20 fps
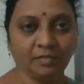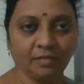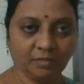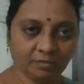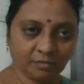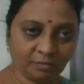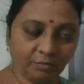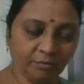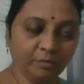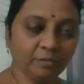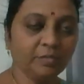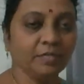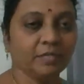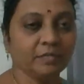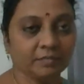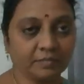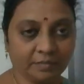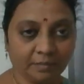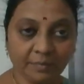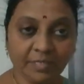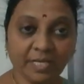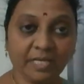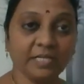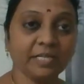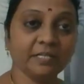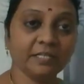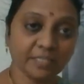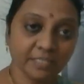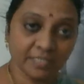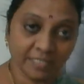So some
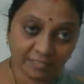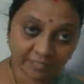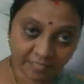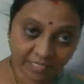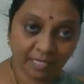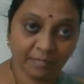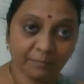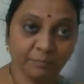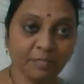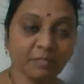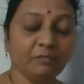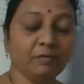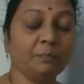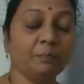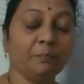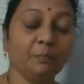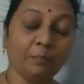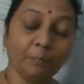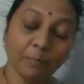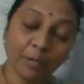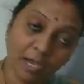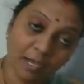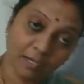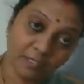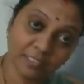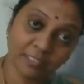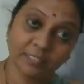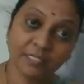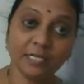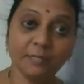connection is there between
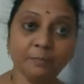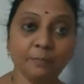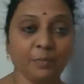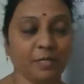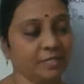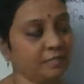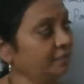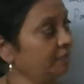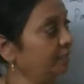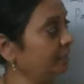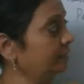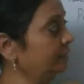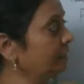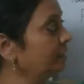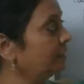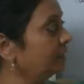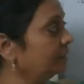past and present.